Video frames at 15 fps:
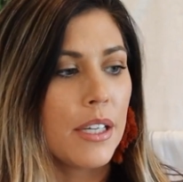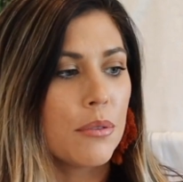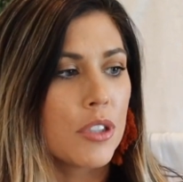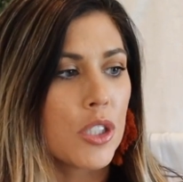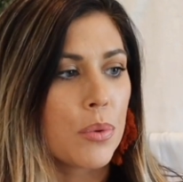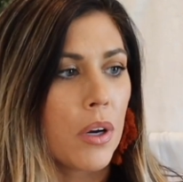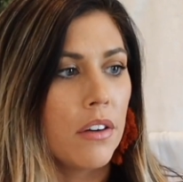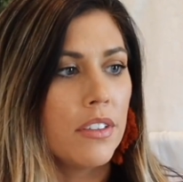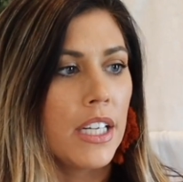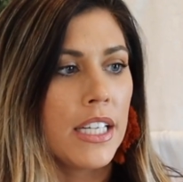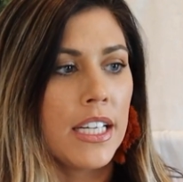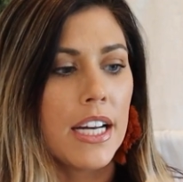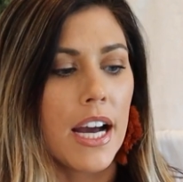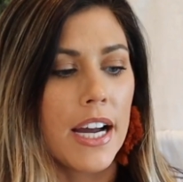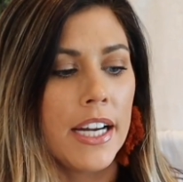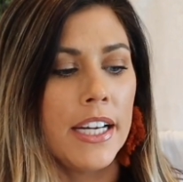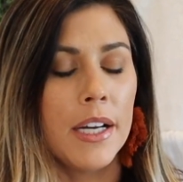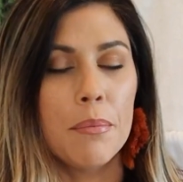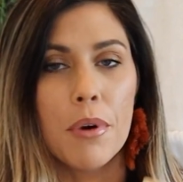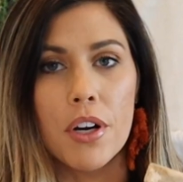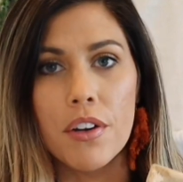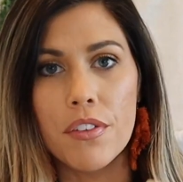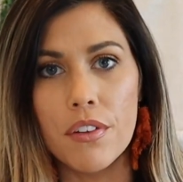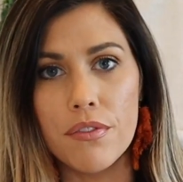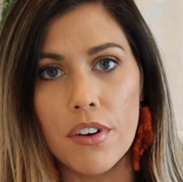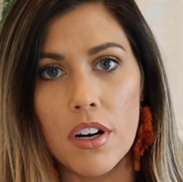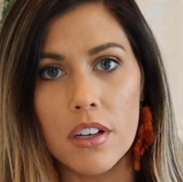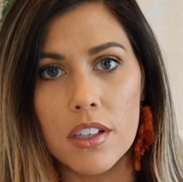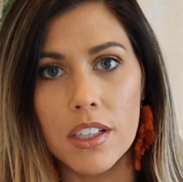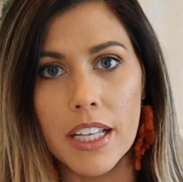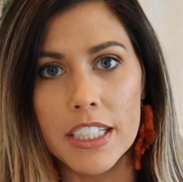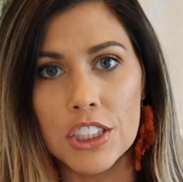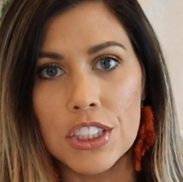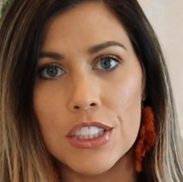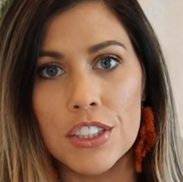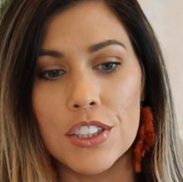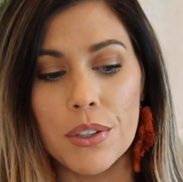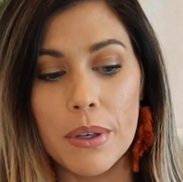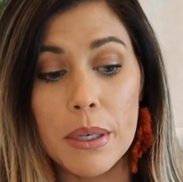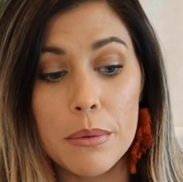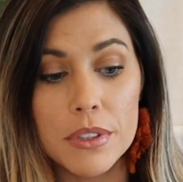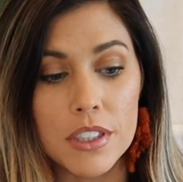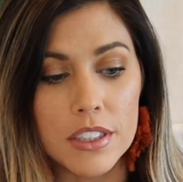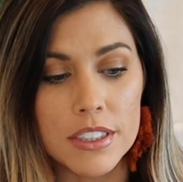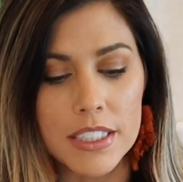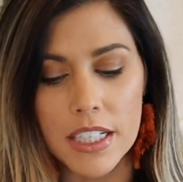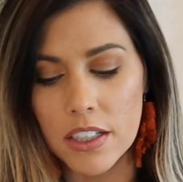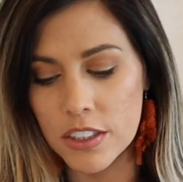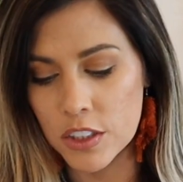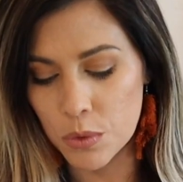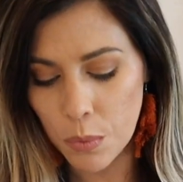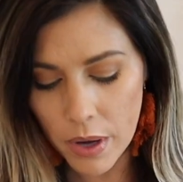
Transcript: It was $12.99 and part of the fall collection, so it was on sale as